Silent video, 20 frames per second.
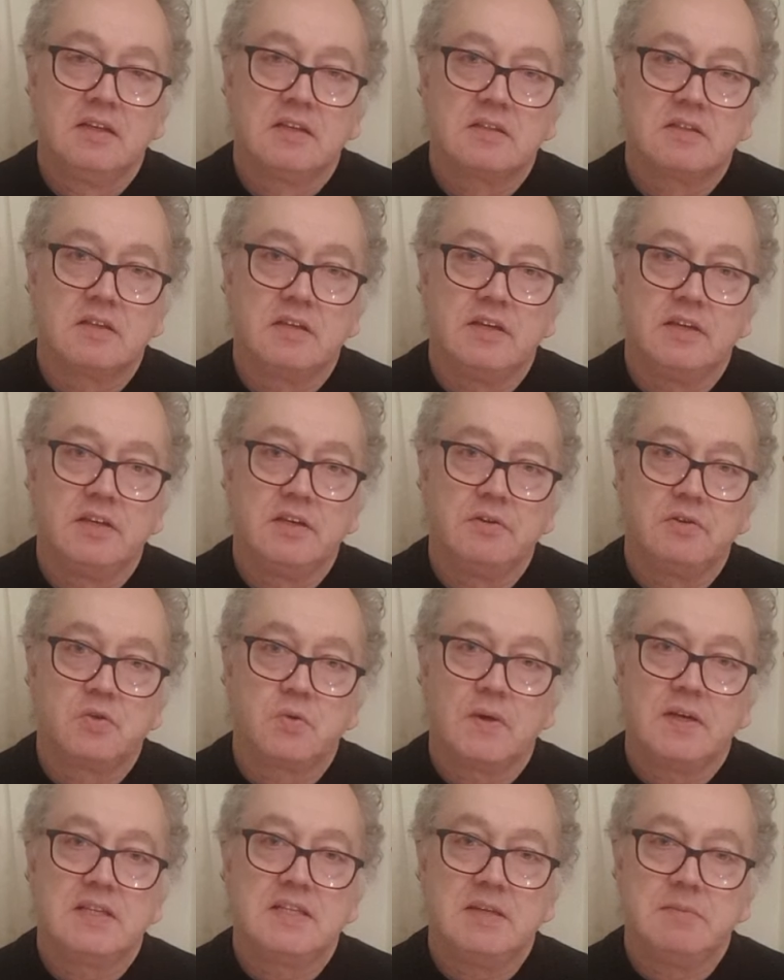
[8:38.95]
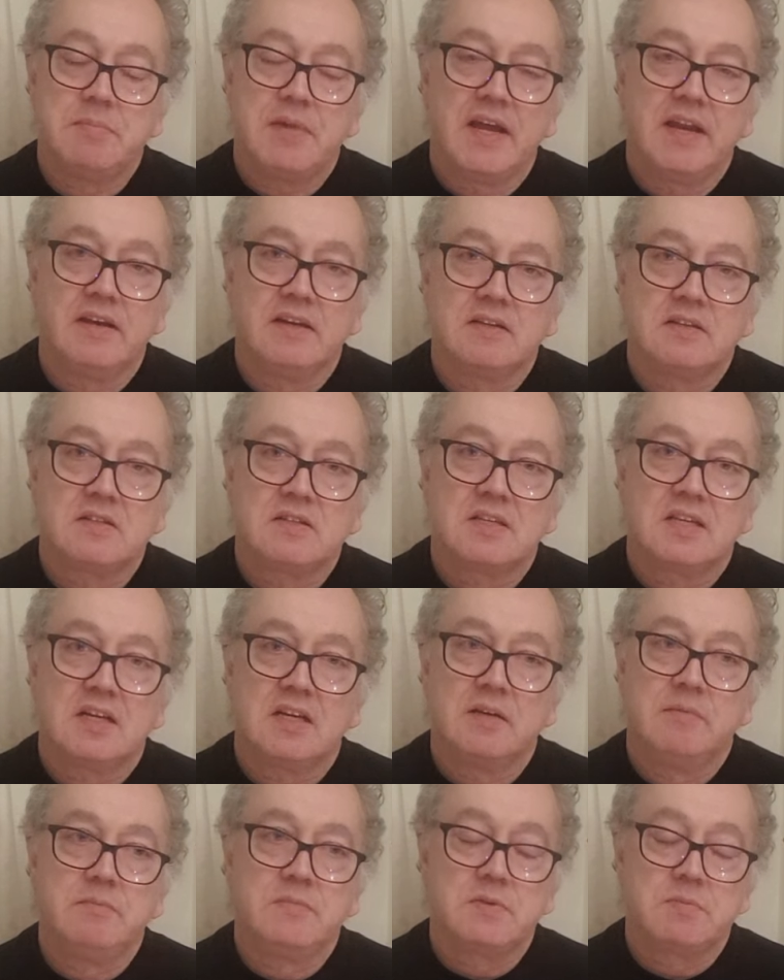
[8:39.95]
So you do 20 pence
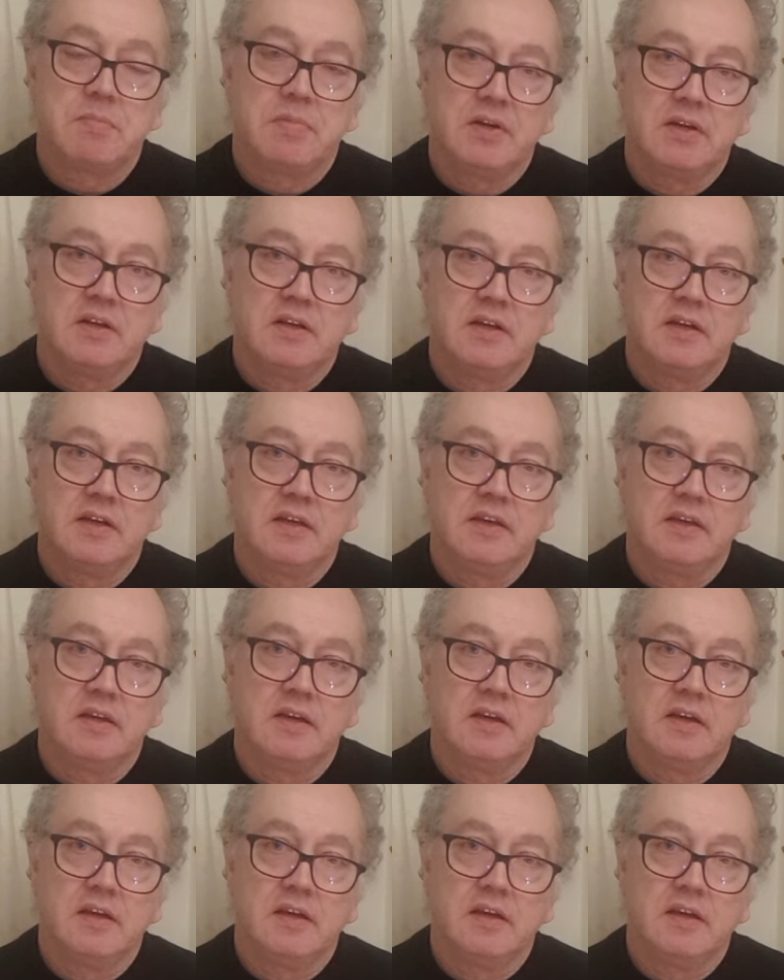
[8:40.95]
times by